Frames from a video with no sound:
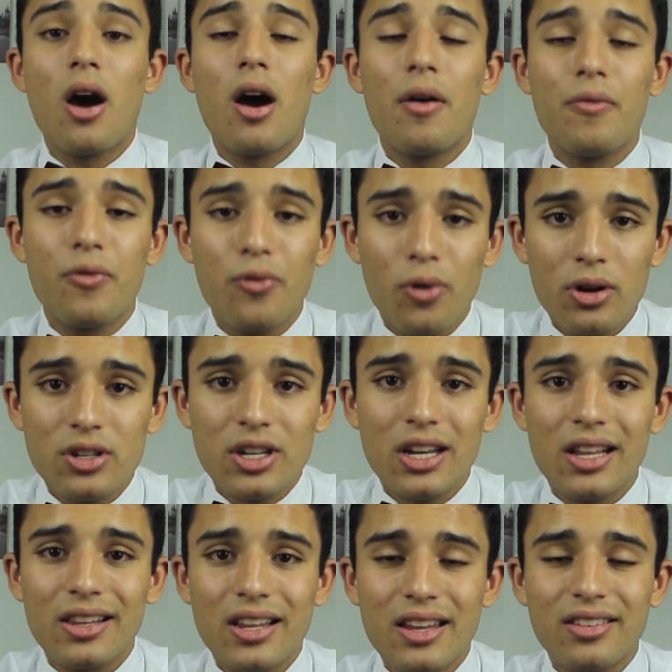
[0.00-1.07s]

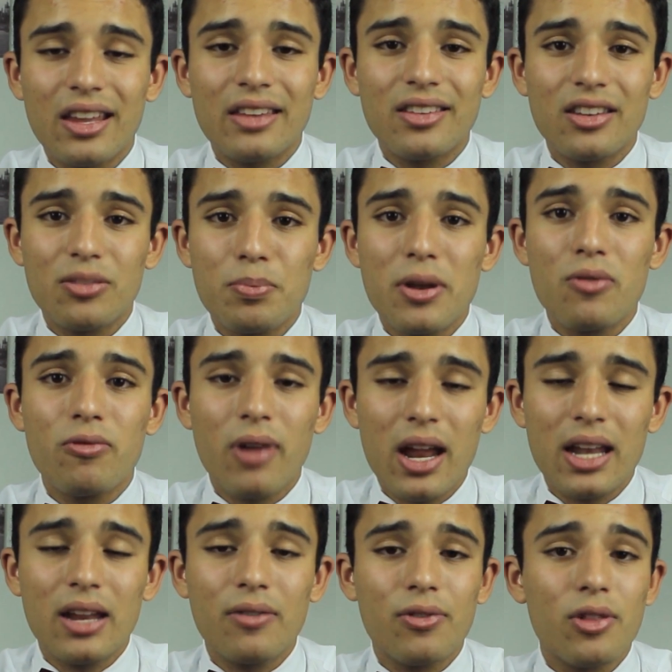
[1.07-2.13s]
Unfortunately, since it's been
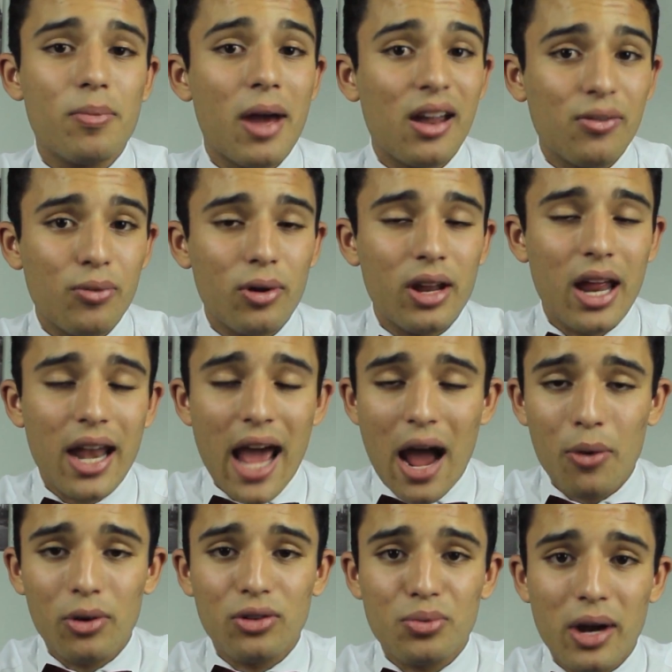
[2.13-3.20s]
raining for the past 48
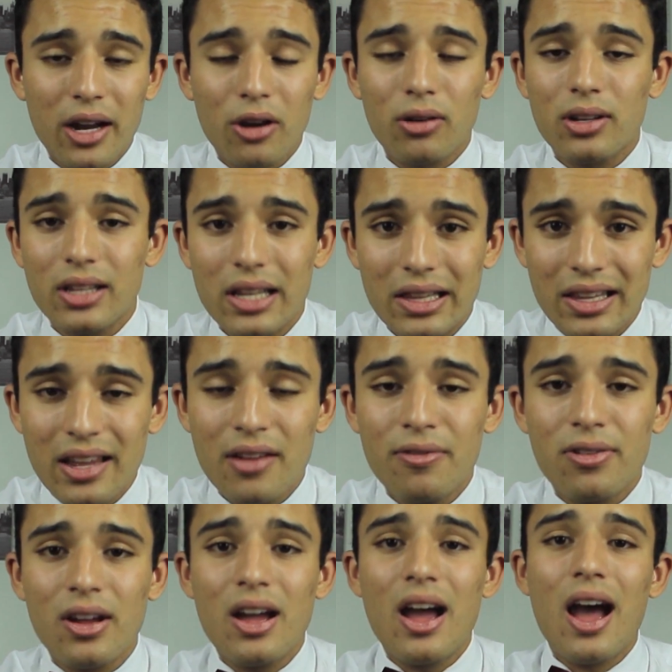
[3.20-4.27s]
hours where I currently
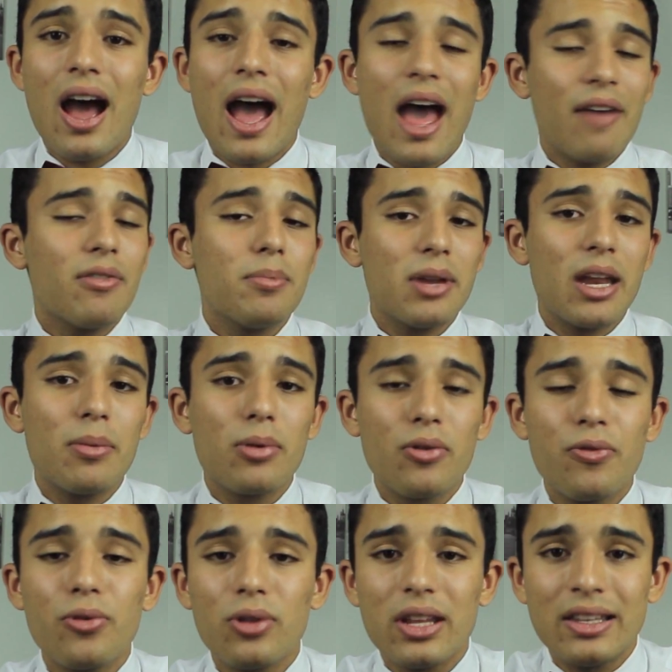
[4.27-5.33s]
live, I haven't been able to
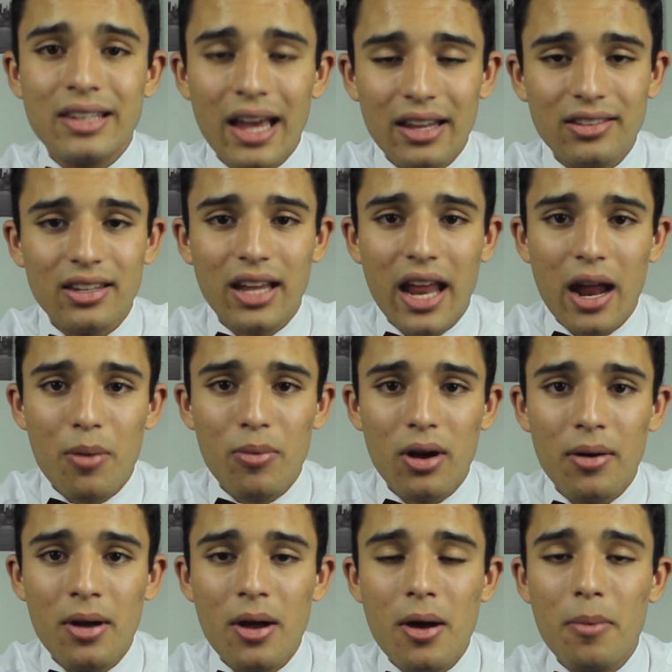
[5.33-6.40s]
fully test the
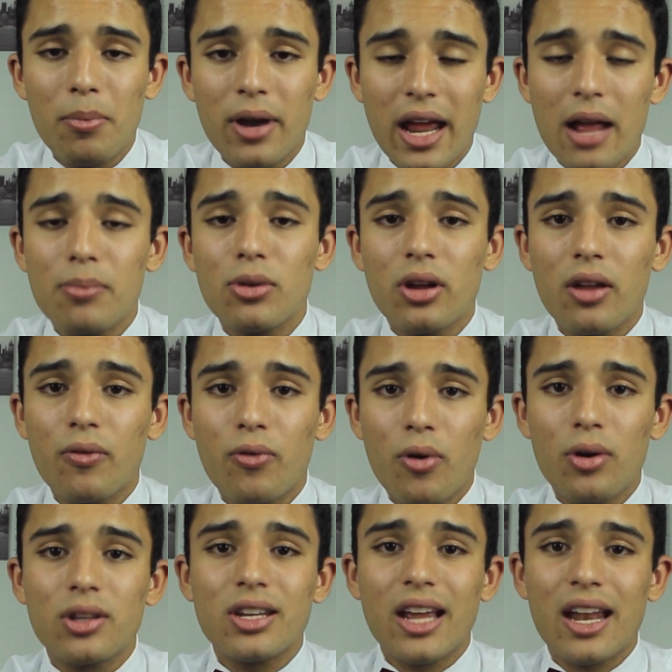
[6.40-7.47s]
camera, but I am looking
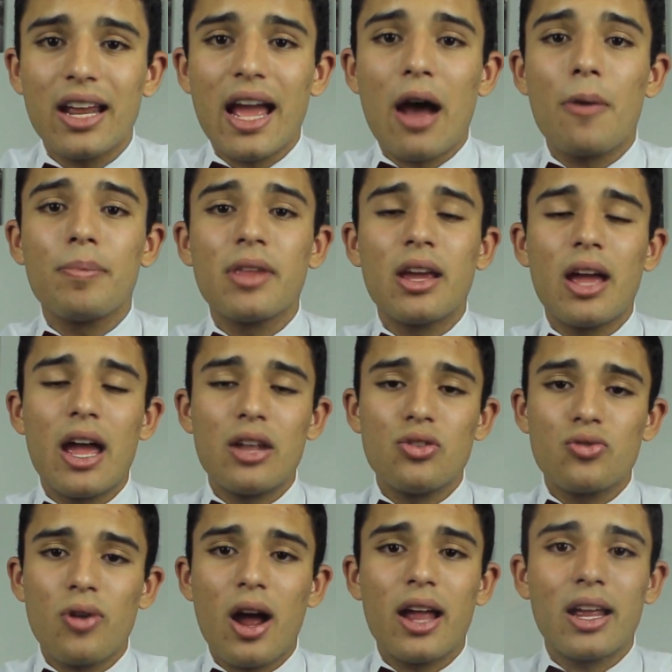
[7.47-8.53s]
forward to getting out and
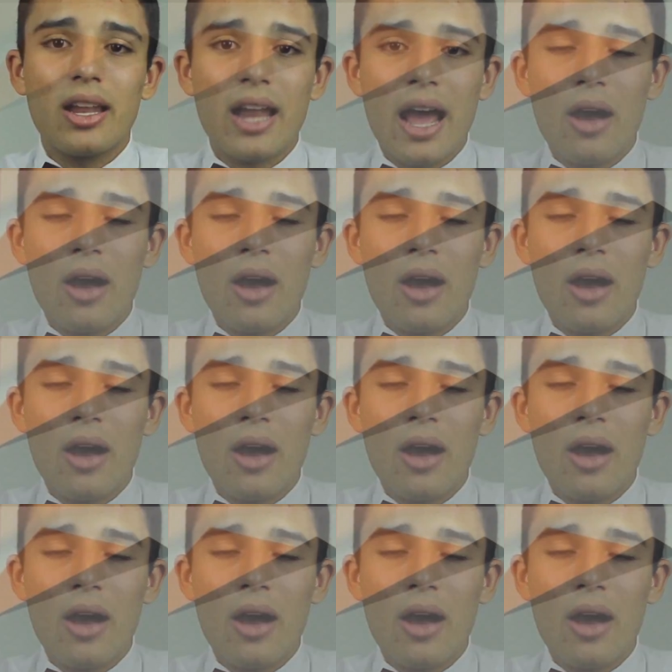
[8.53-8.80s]
trying it